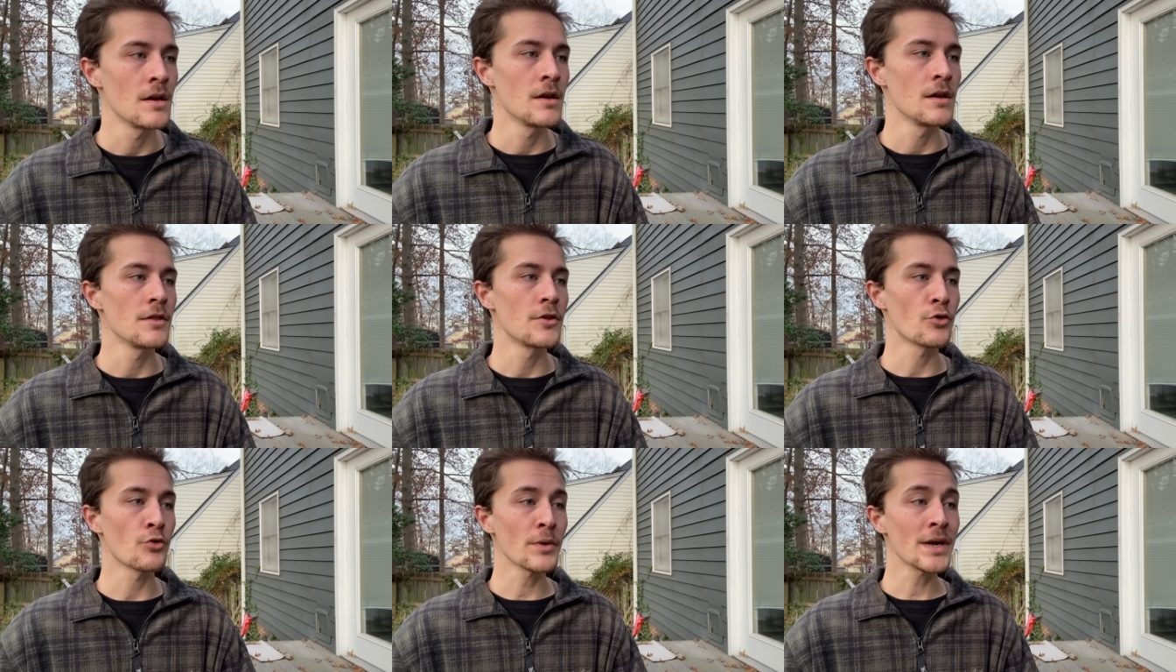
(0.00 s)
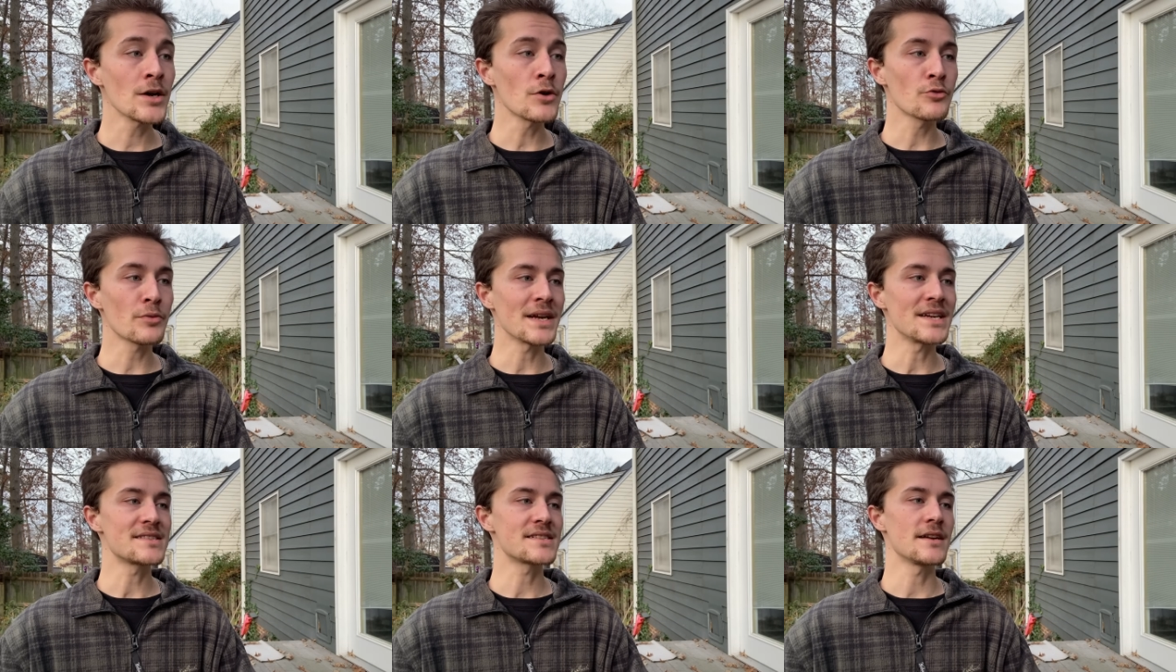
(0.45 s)
The real
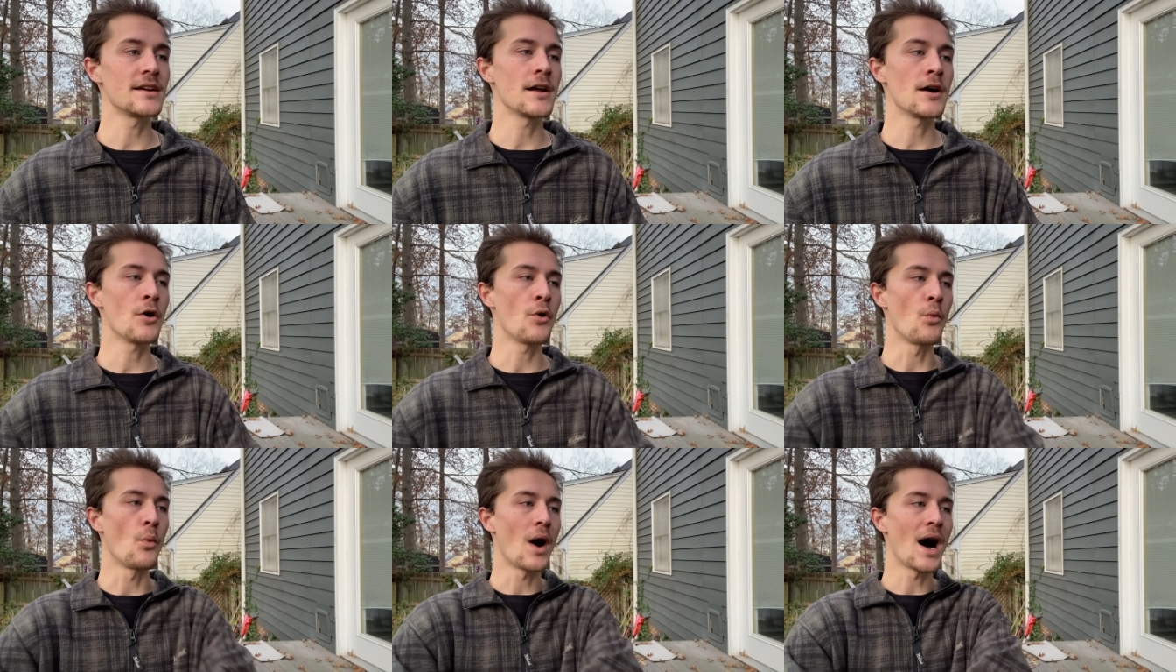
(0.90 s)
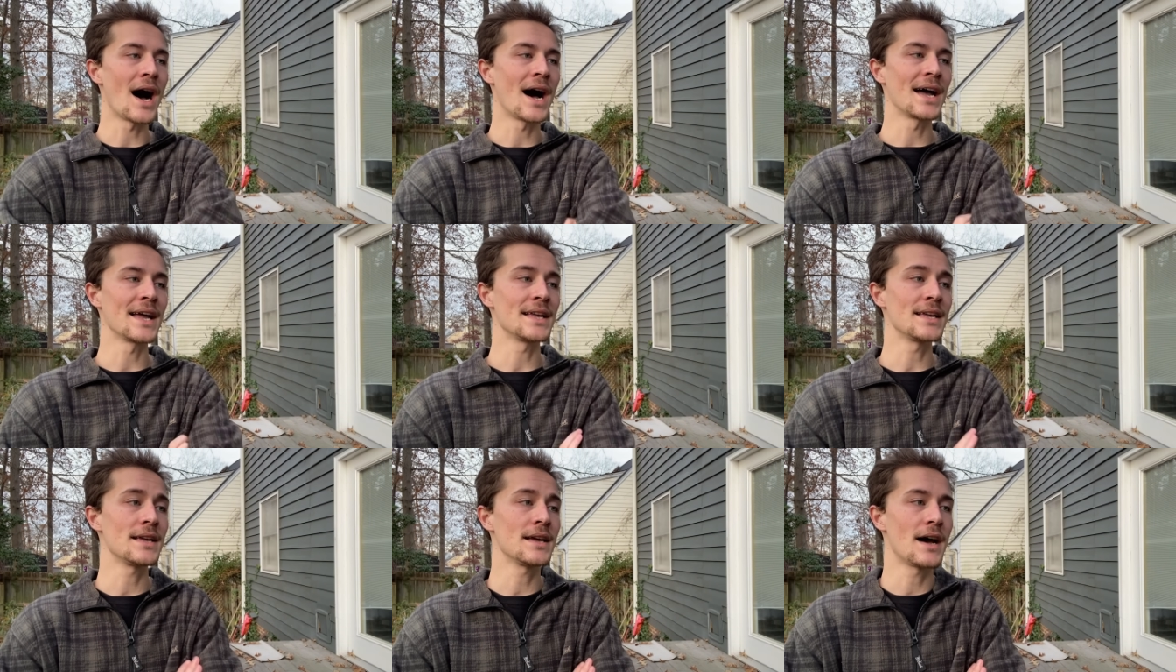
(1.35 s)
reason
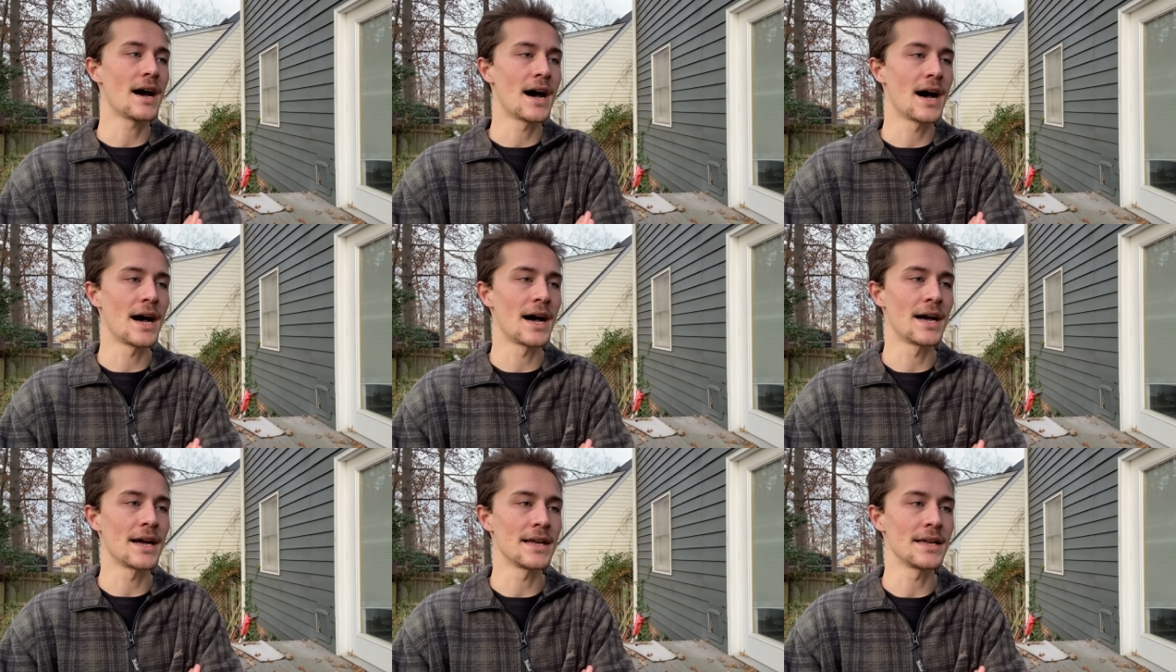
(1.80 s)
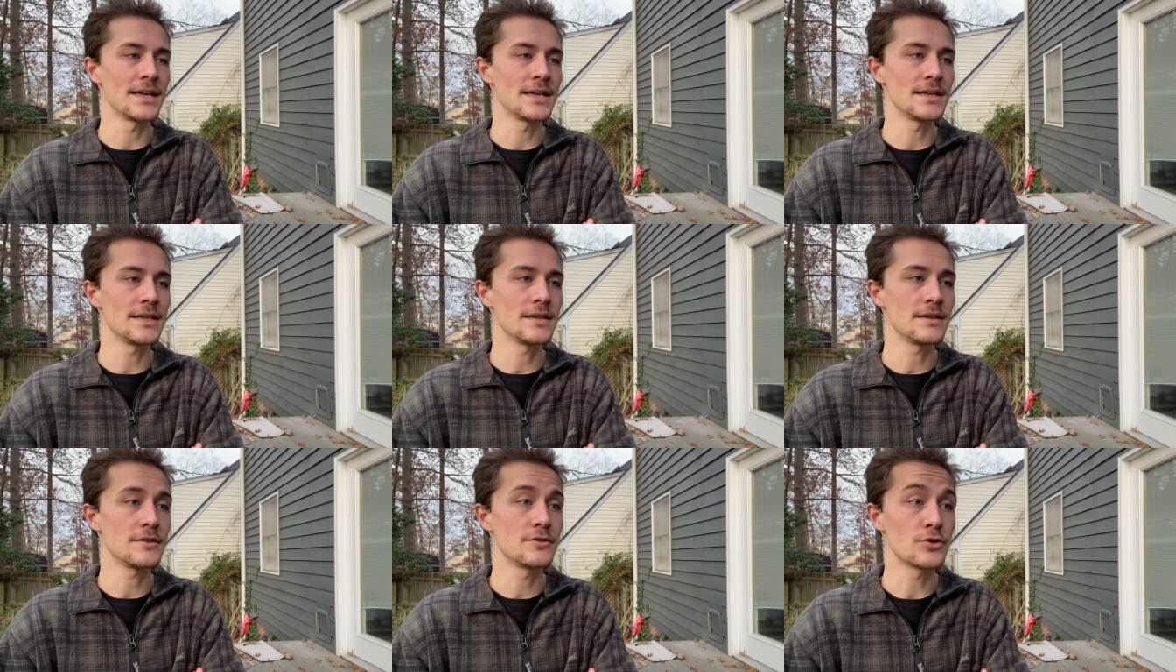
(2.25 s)
why
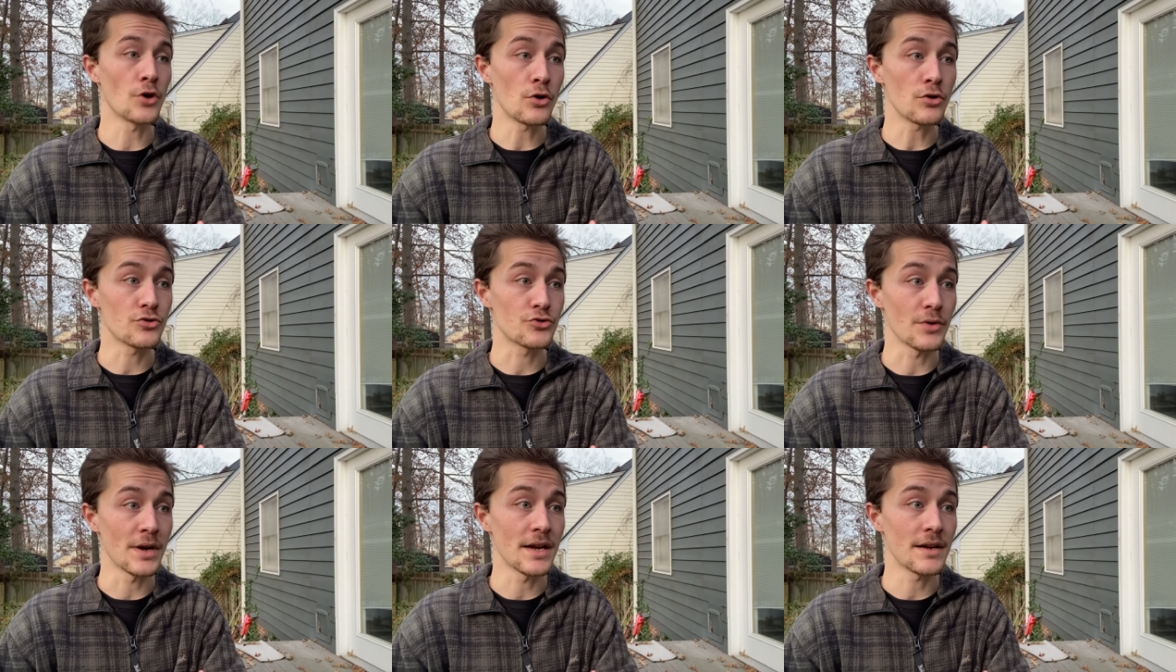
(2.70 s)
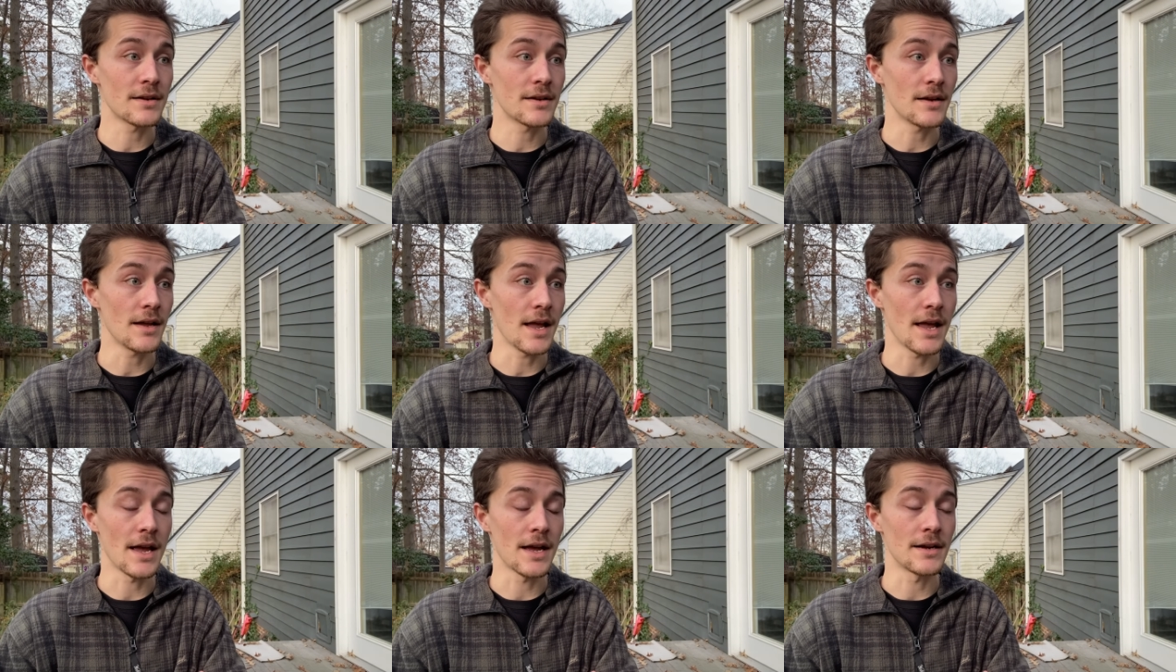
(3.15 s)
I don't
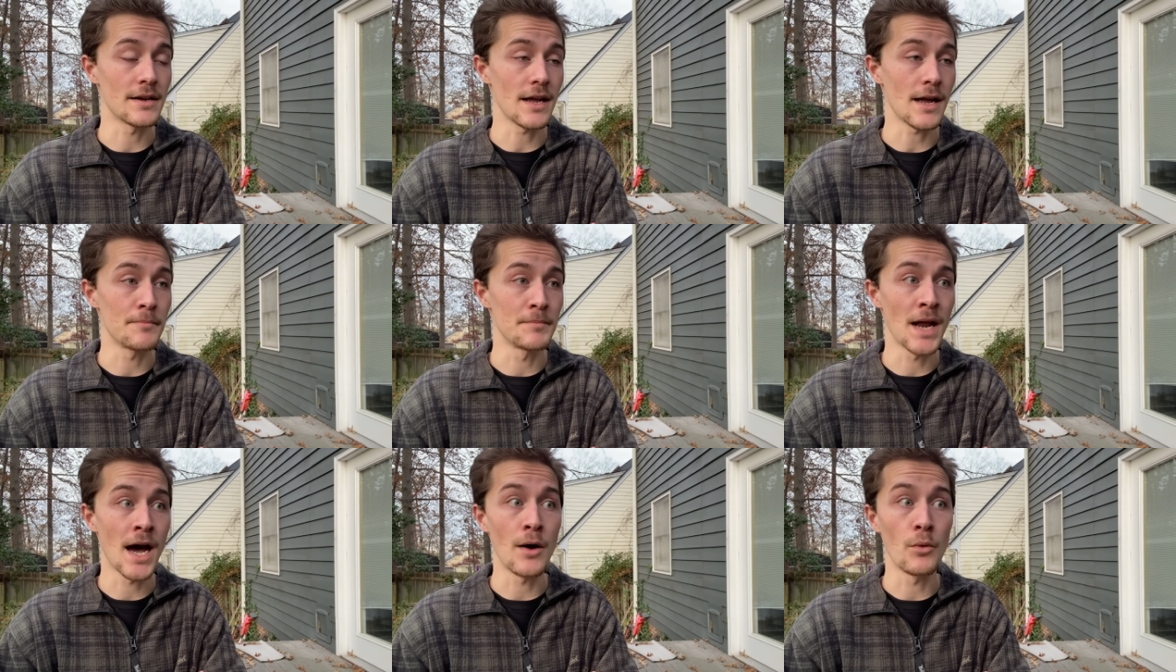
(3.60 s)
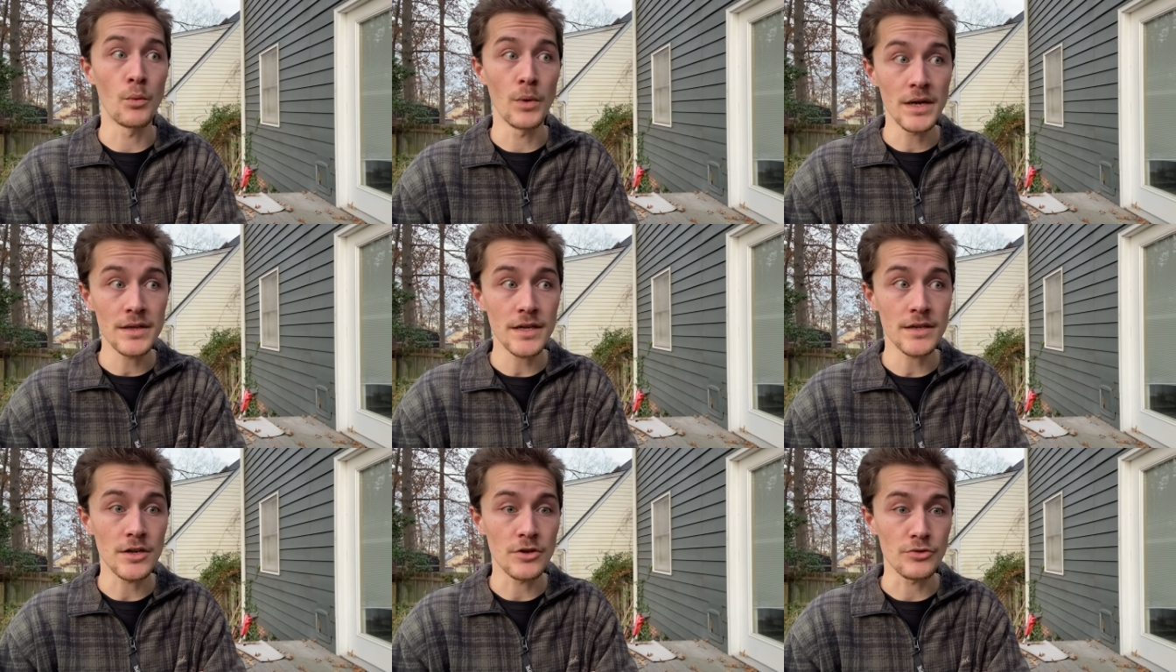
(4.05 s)
drink and am not
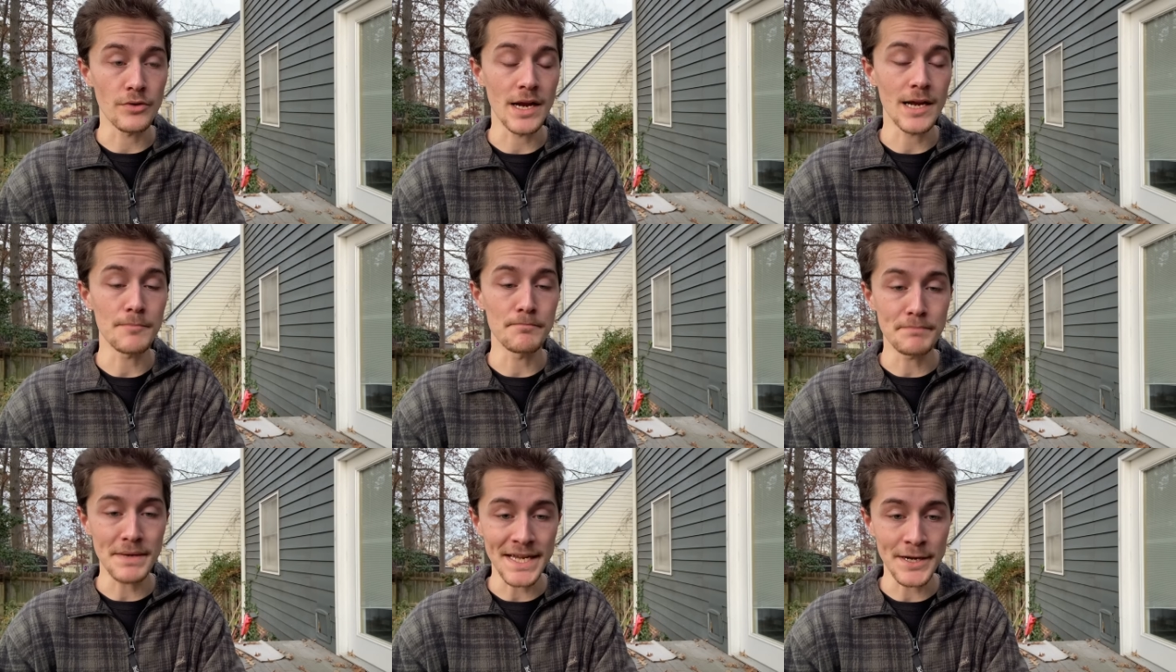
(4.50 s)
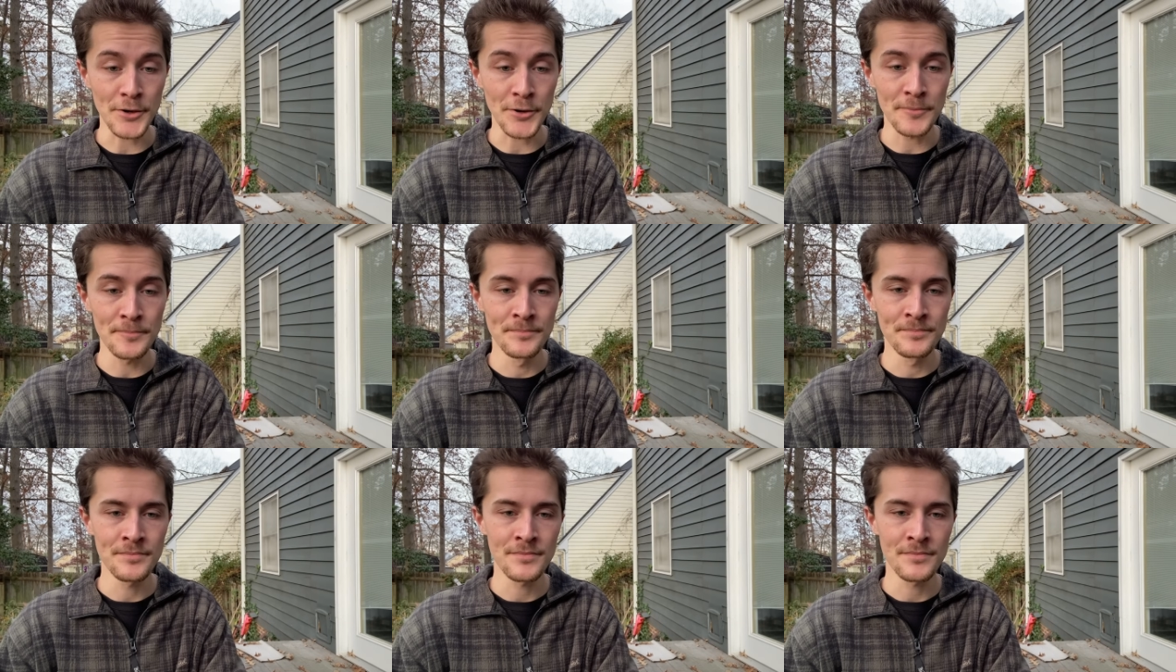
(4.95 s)
willing to drink beer